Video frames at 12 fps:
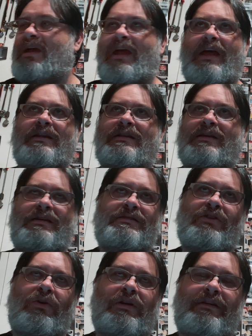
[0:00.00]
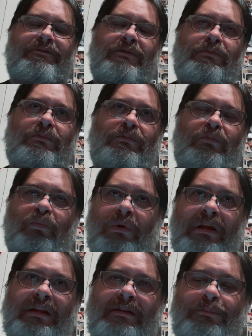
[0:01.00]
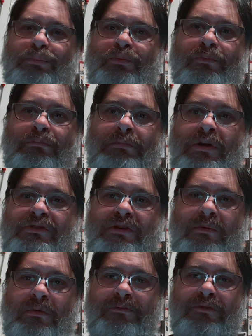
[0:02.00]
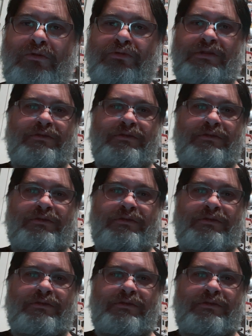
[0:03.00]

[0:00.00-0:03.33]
and these aren't even really music reviews.